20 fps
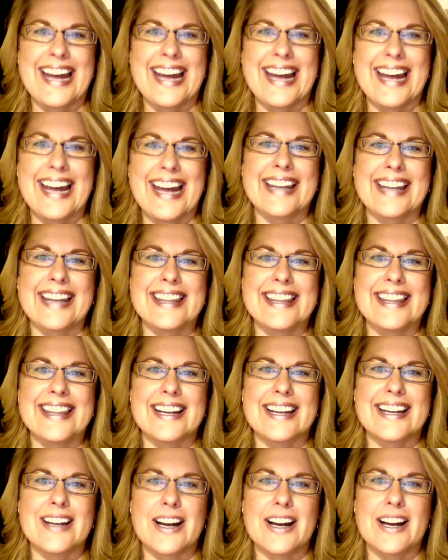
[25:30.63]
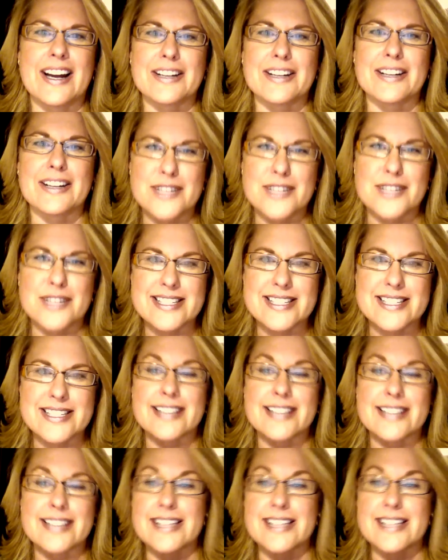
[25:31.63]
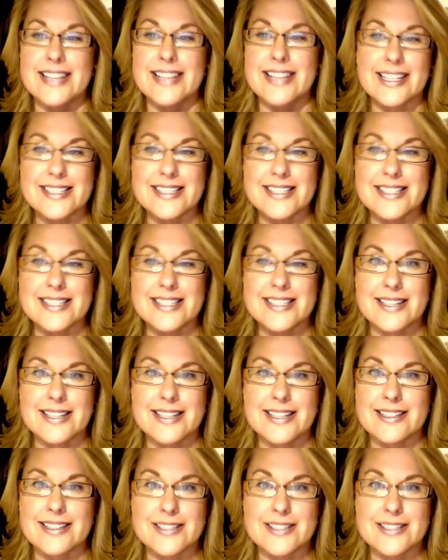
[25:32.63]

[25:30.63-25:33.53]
And then I can voice text and they can see